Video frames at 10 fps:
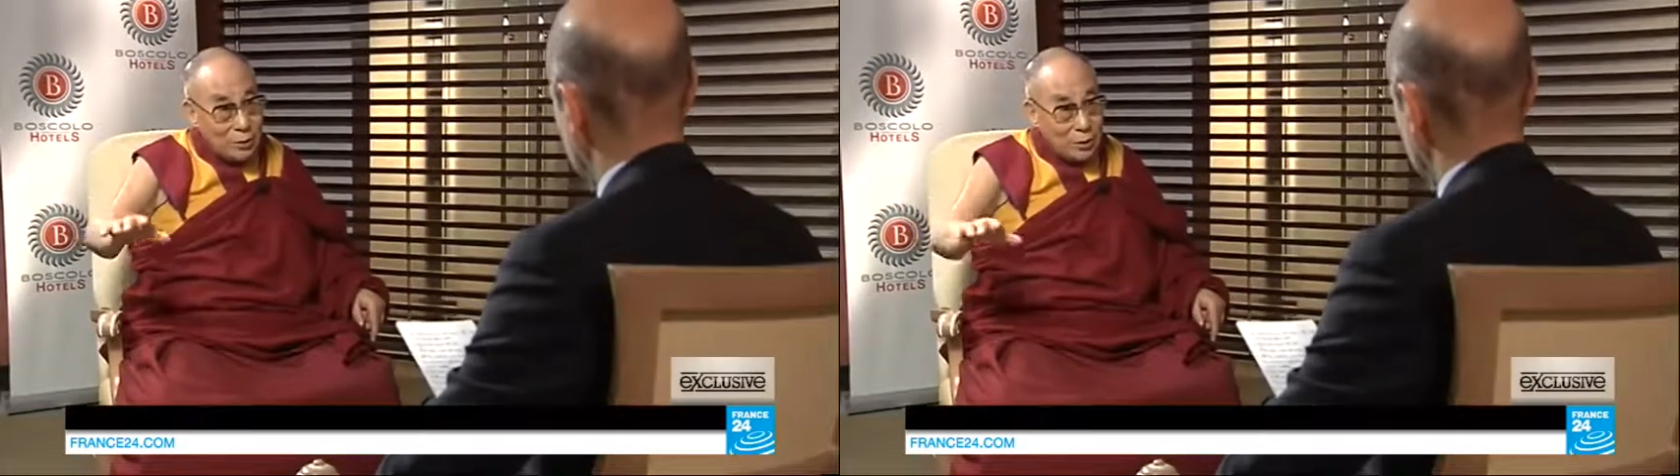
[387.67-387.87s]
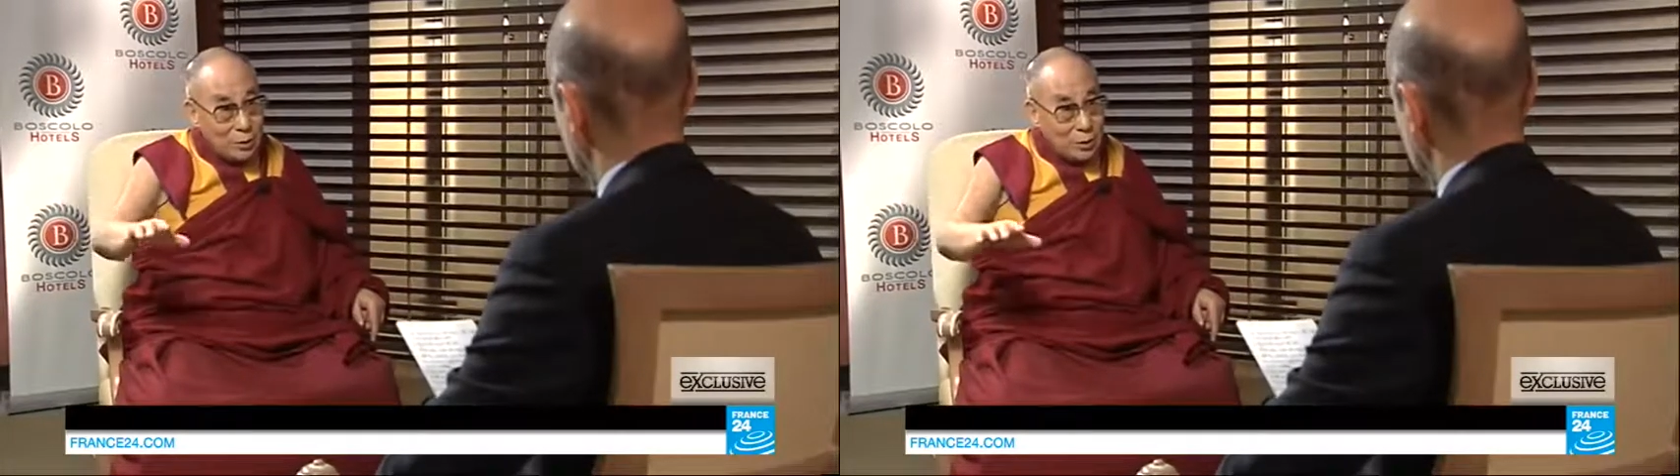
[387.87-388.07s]

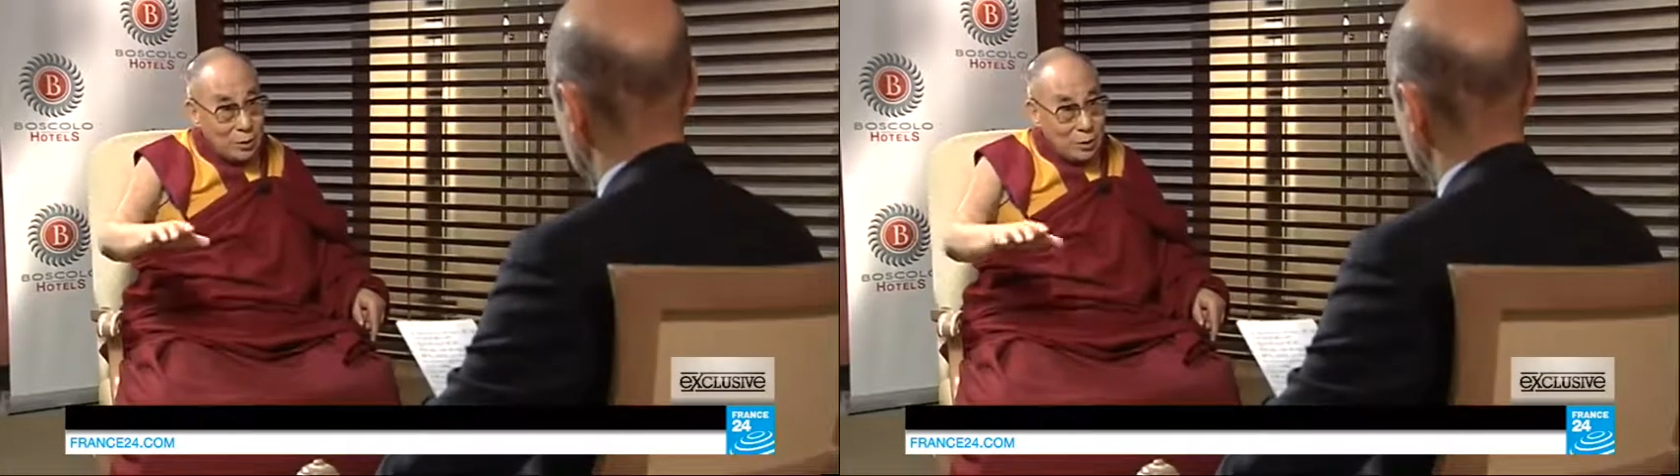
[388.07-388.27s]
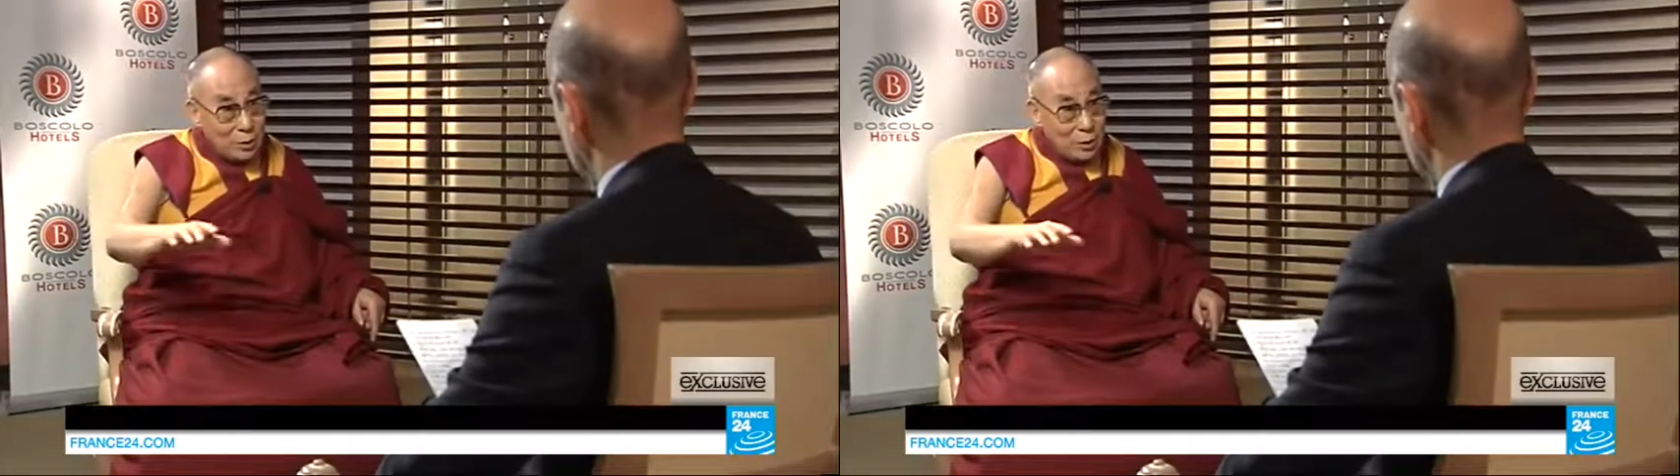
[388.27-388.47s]
see,
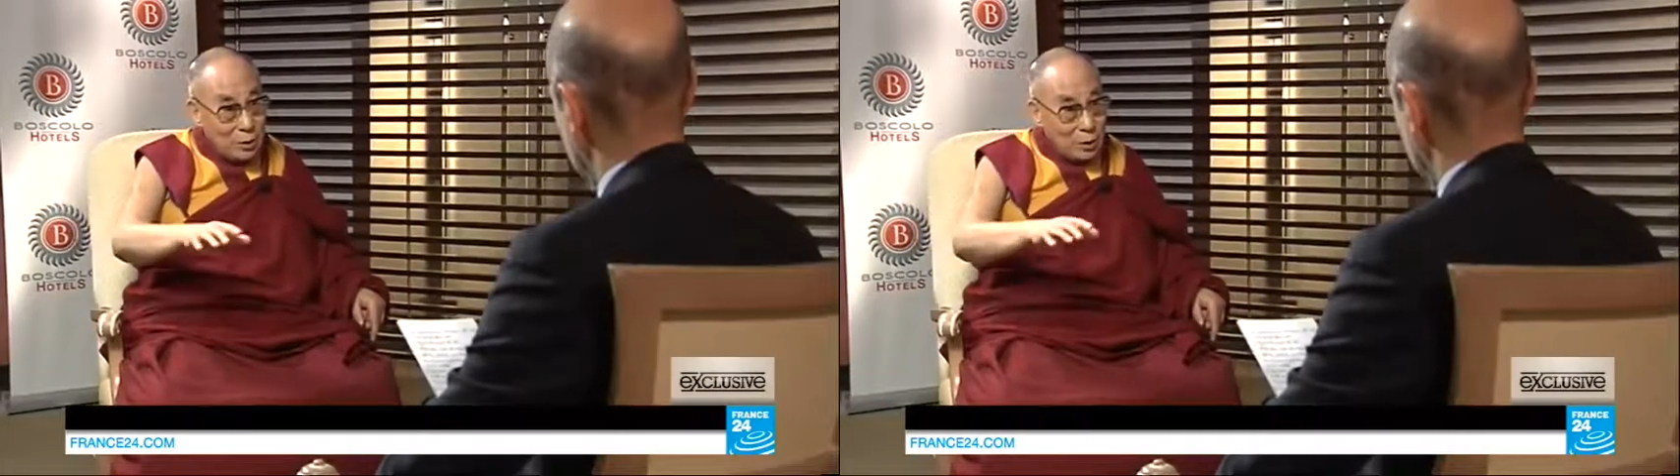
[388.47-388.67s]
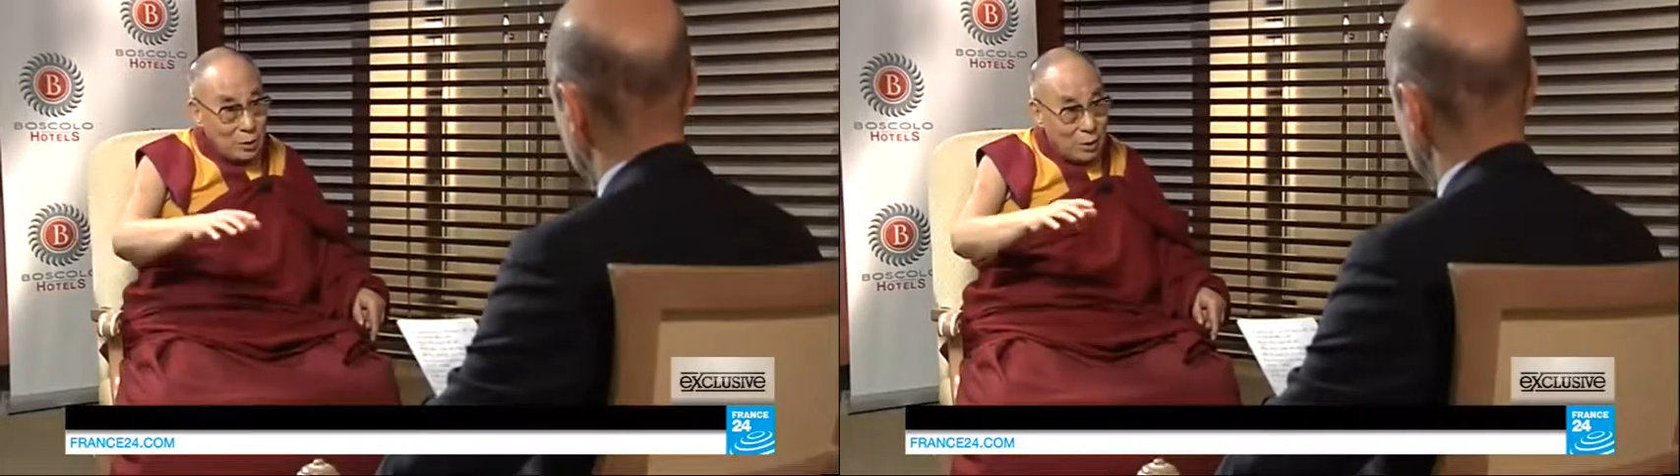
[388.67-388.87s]

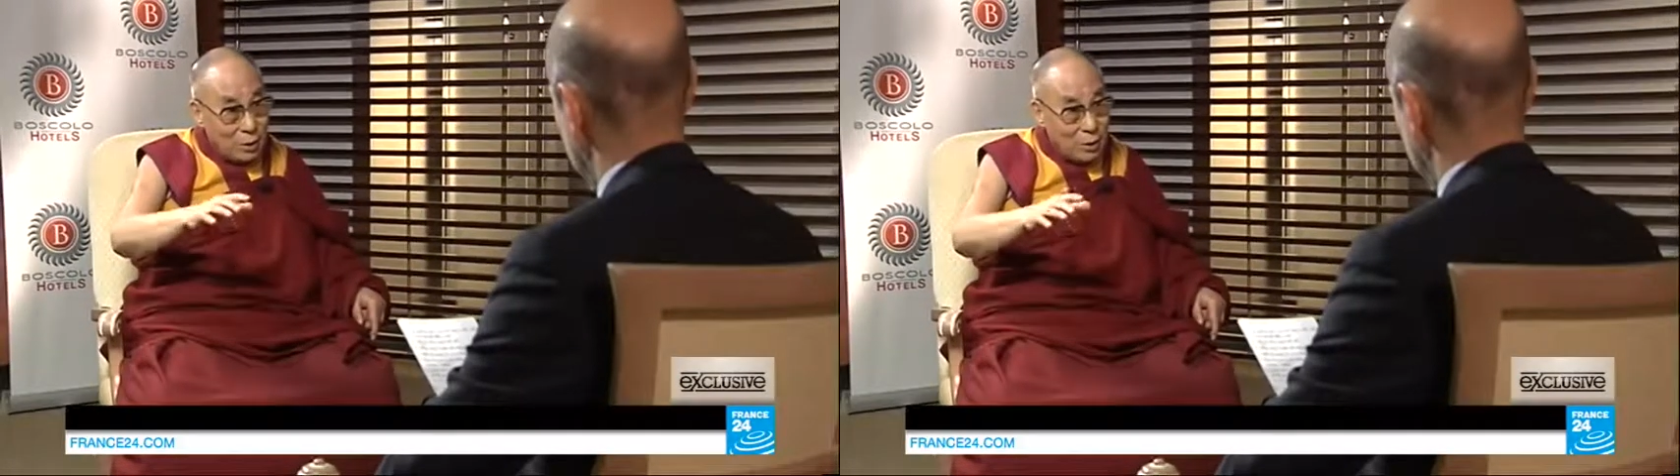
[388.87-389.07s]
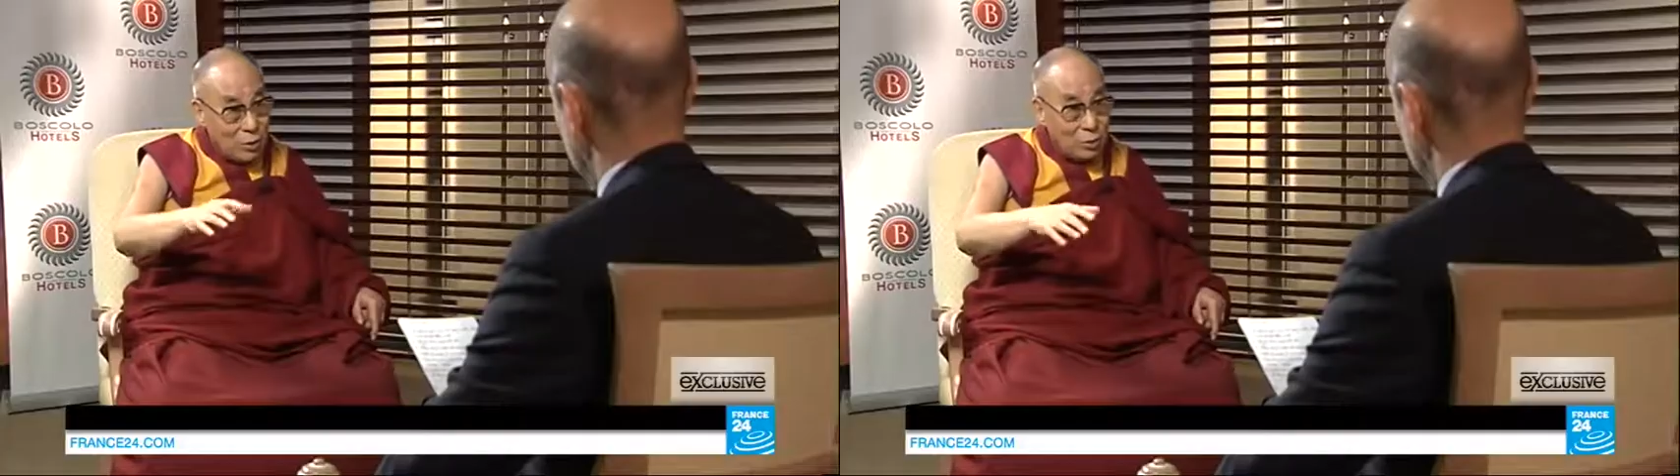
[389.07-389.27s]

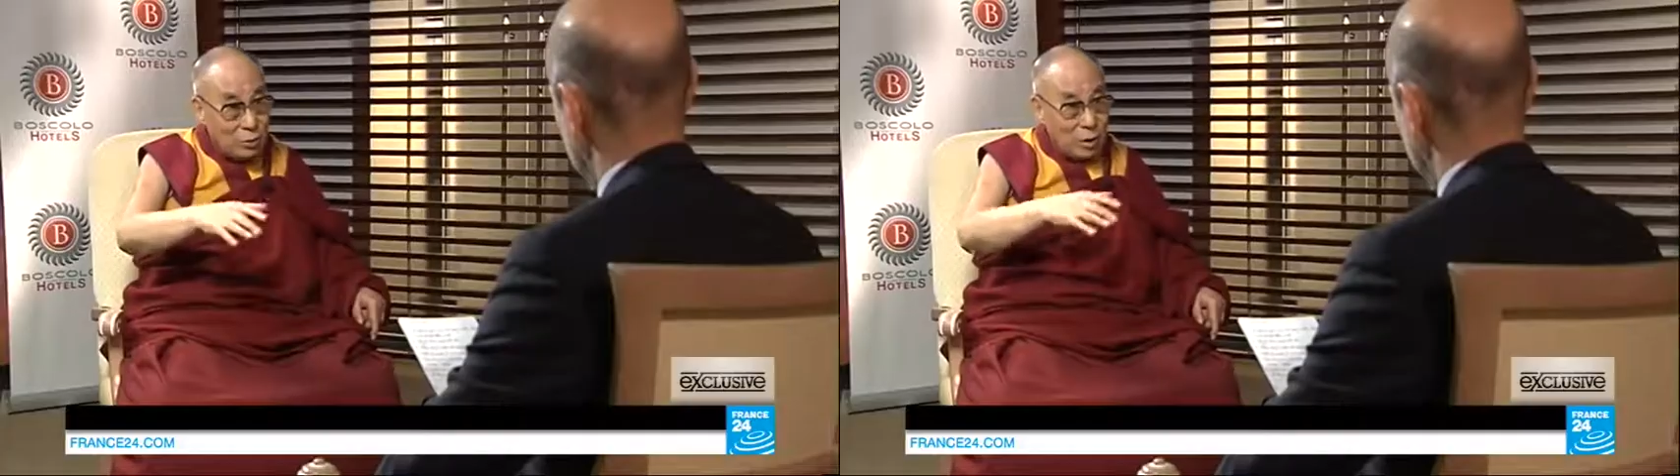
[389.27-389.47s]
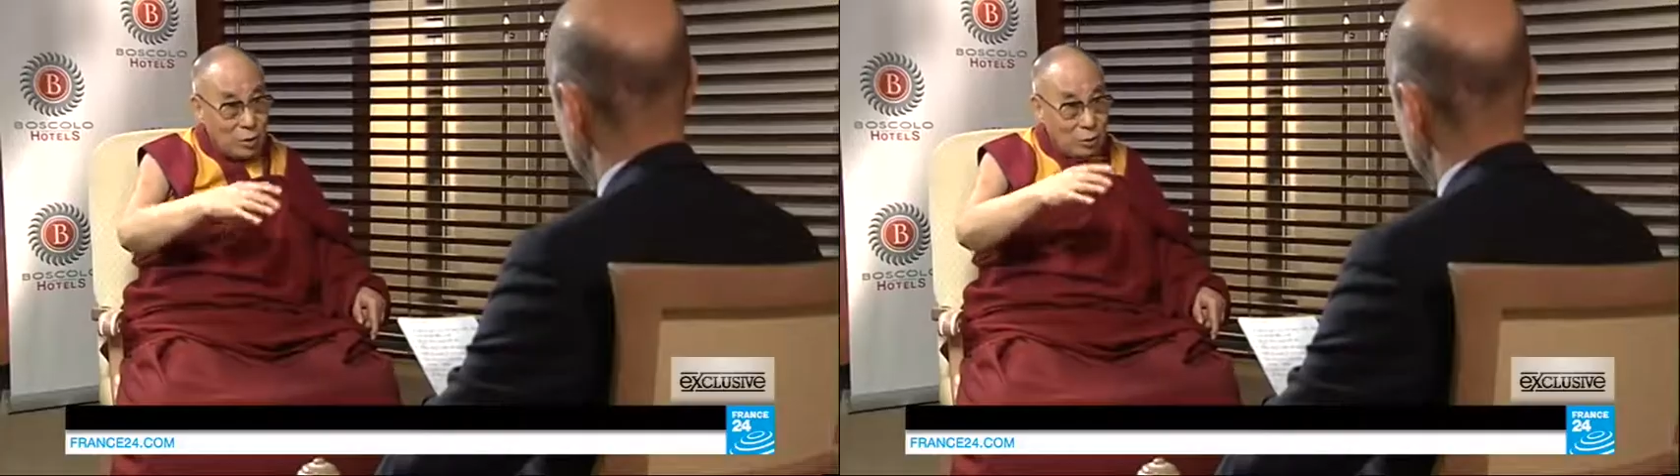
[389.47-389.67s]

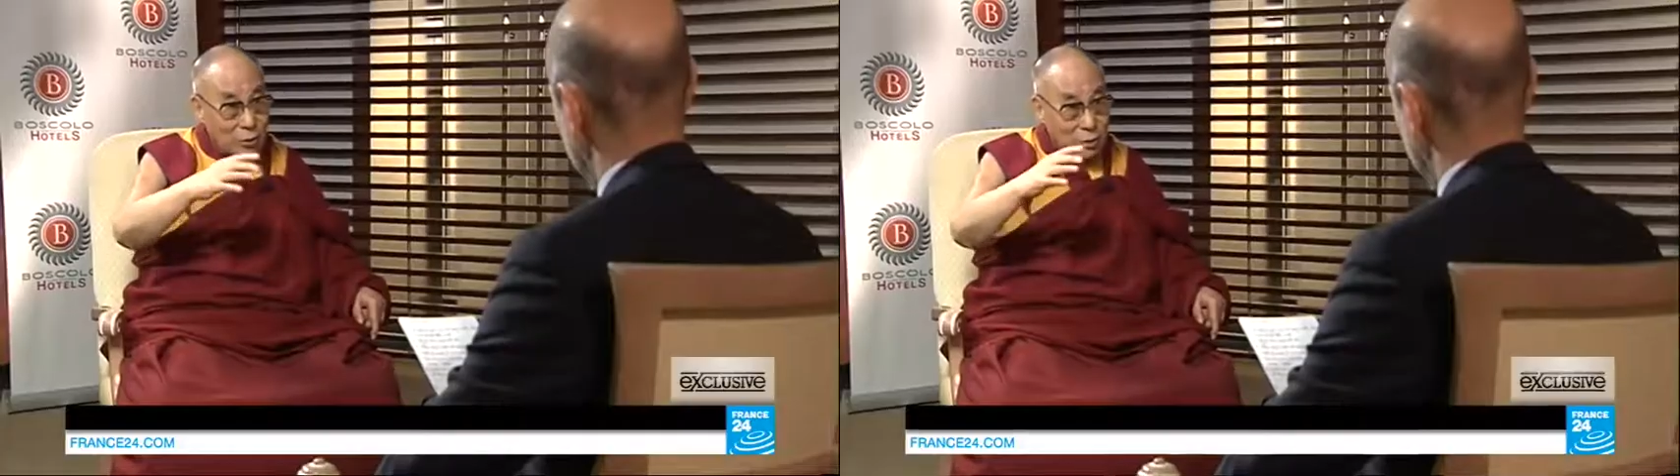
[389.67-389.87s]
gradually or